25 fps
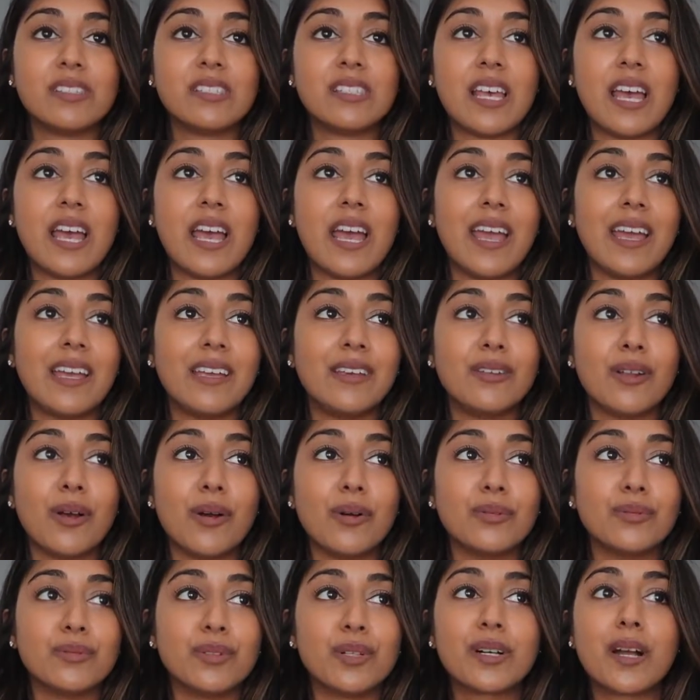say, you
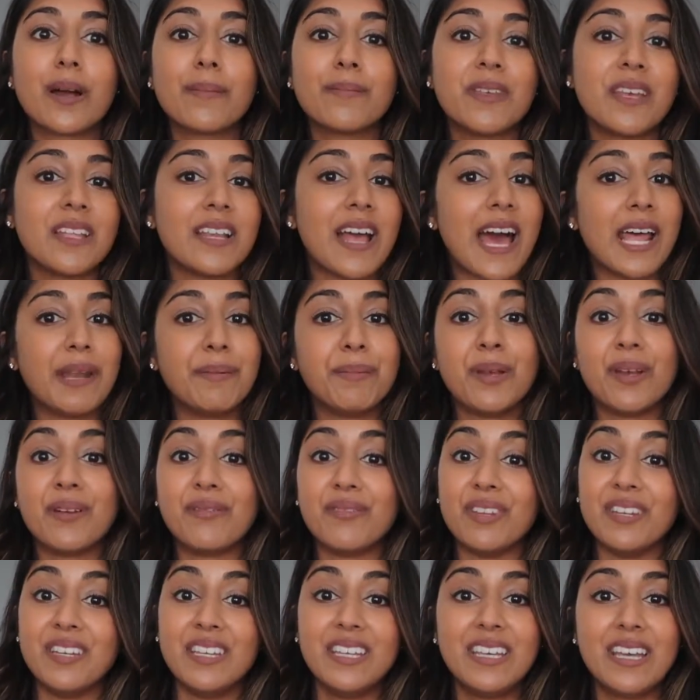know, look up the anatomy
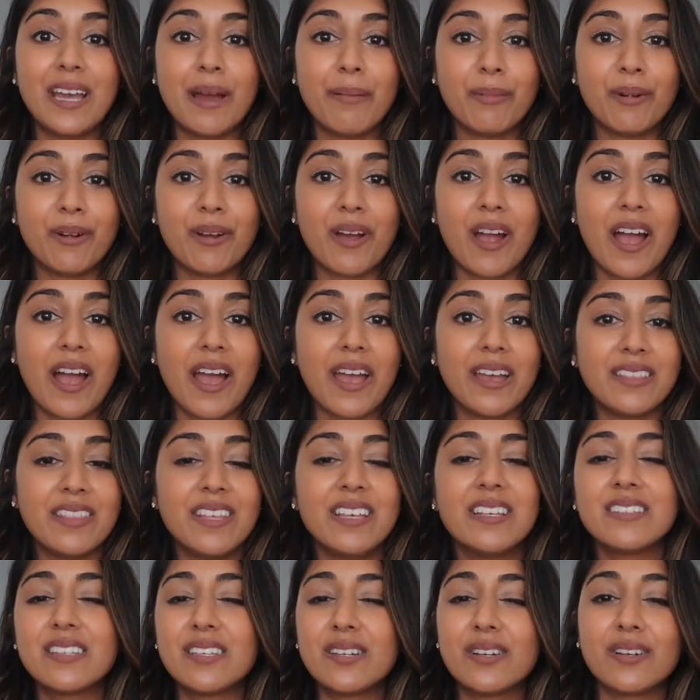of a knee MRI,
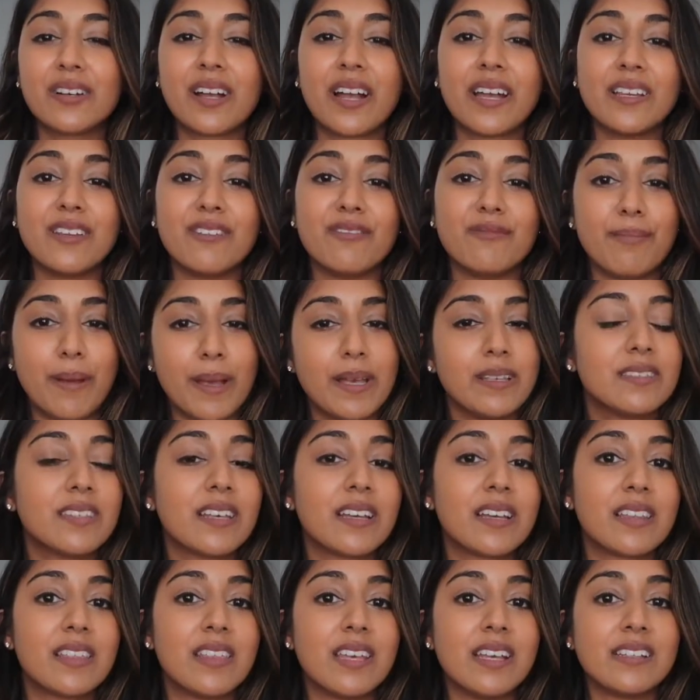things that are kind of
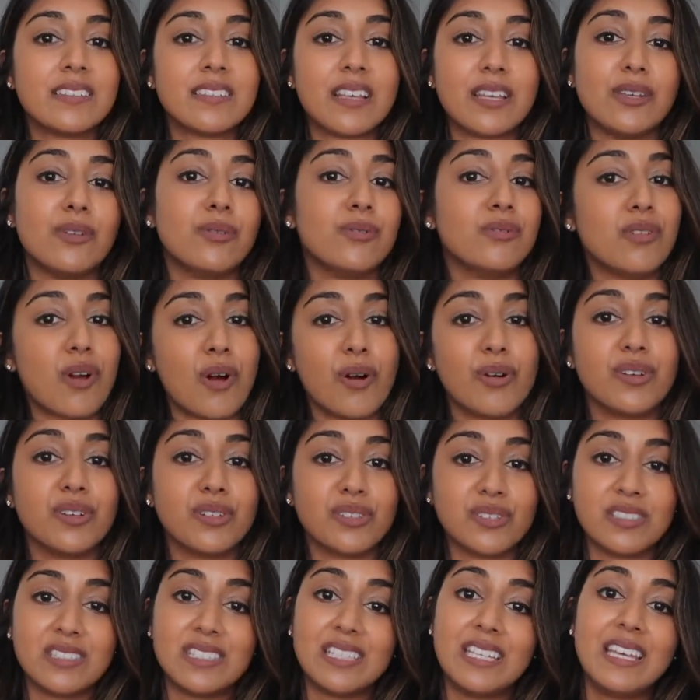basic, things that you know
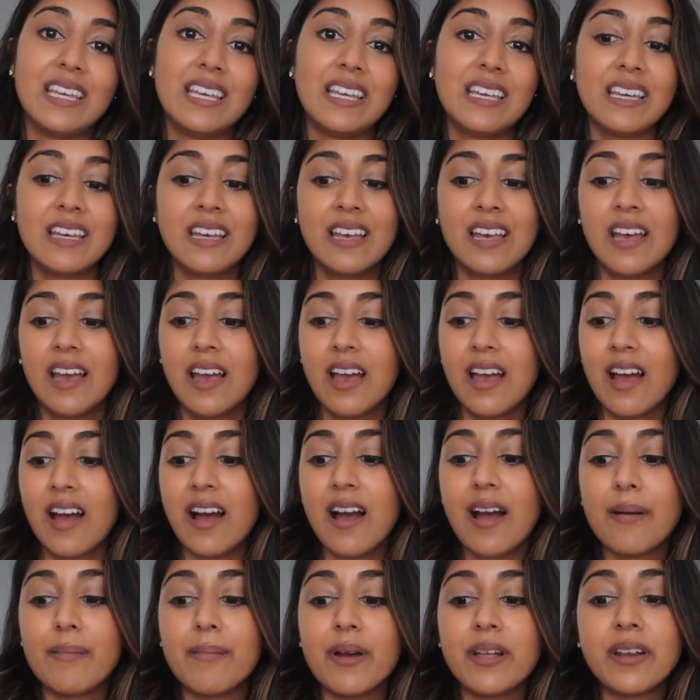you'll see.
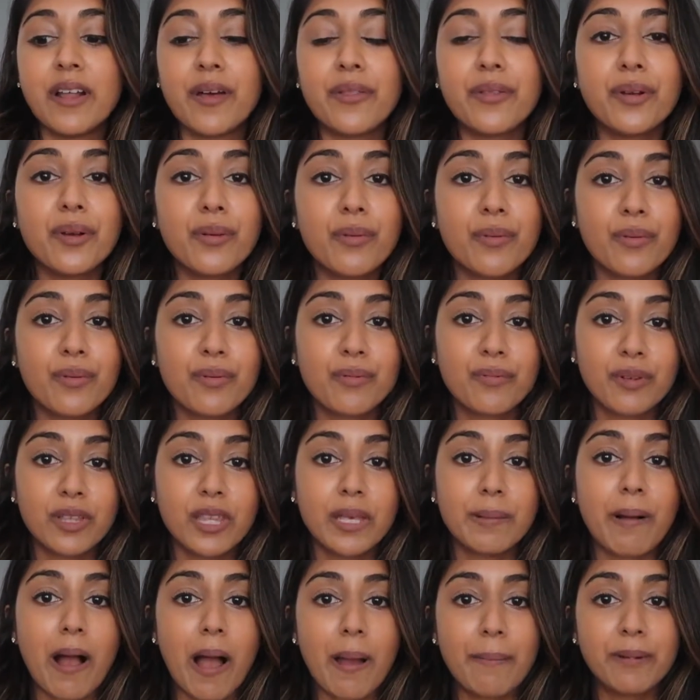Another
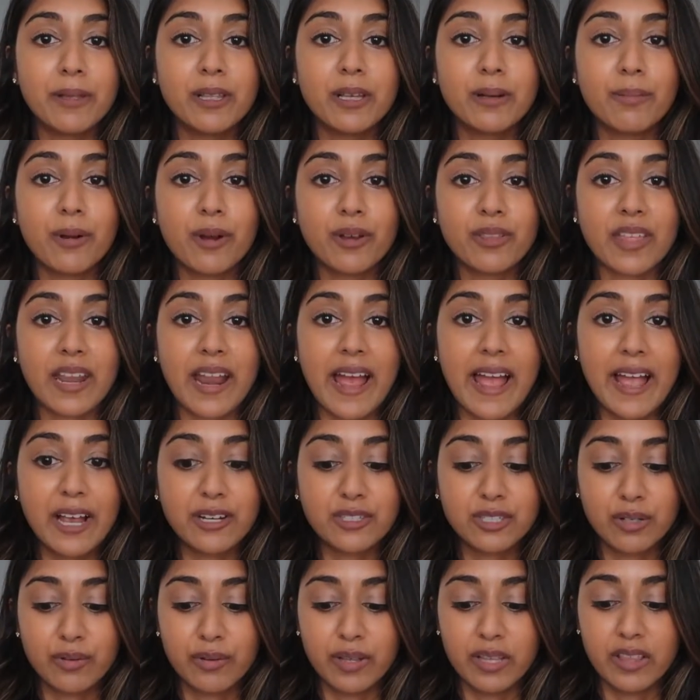really popular book that I
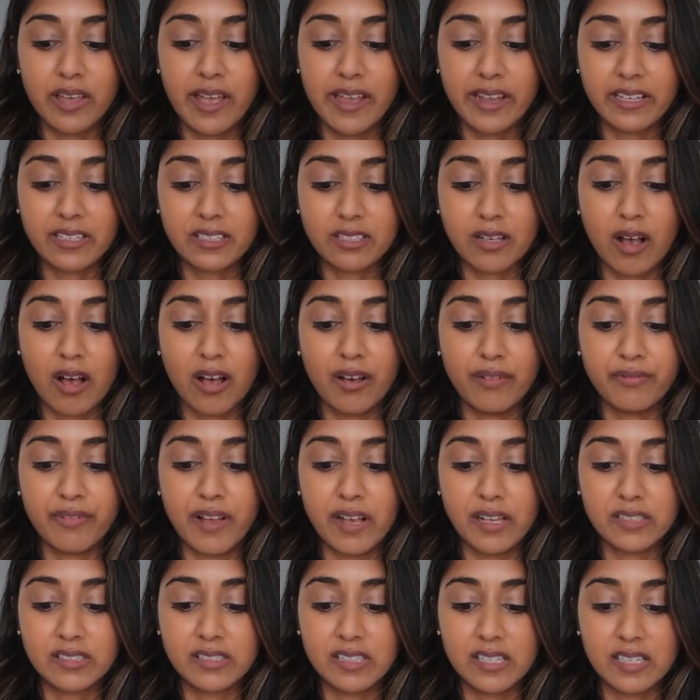actually really like is called
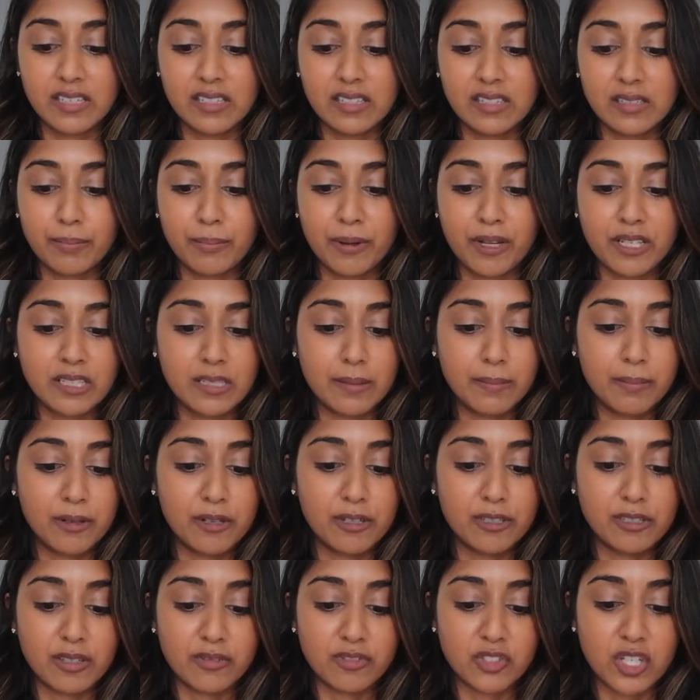Felsen's
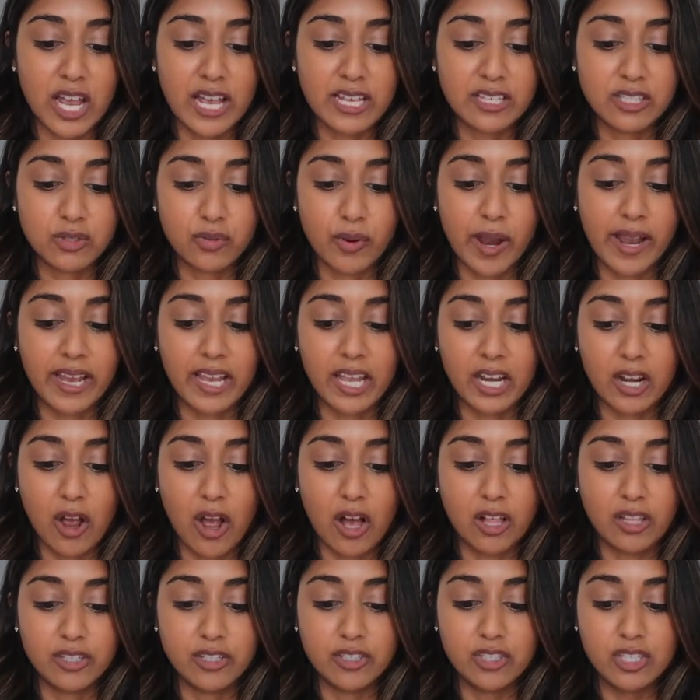Principles of Chest
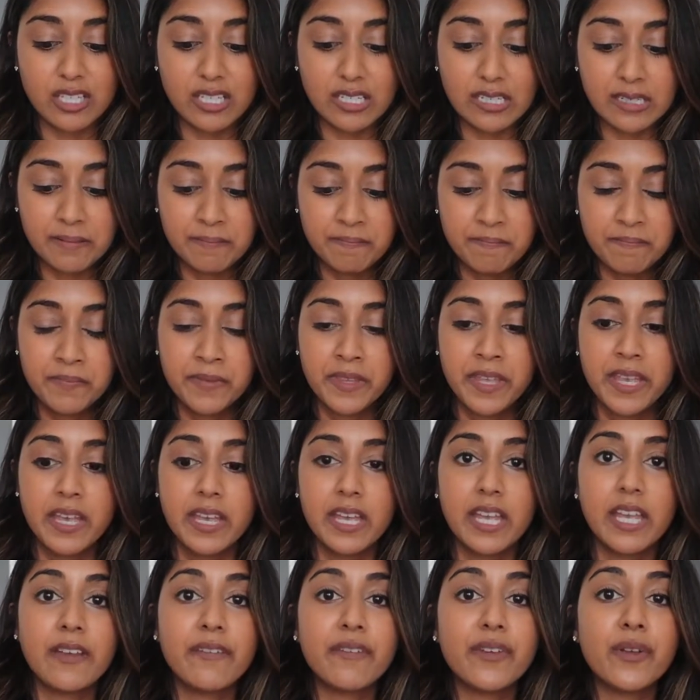Rentgenology.
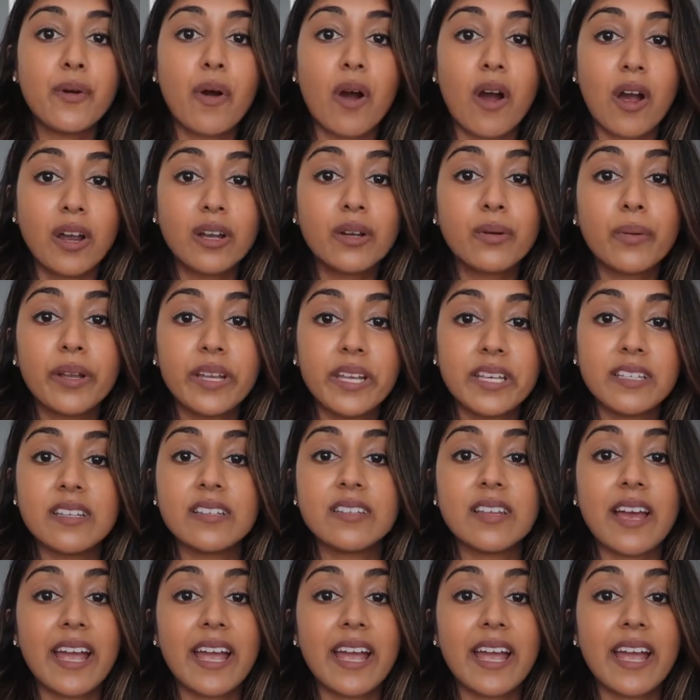If you are going into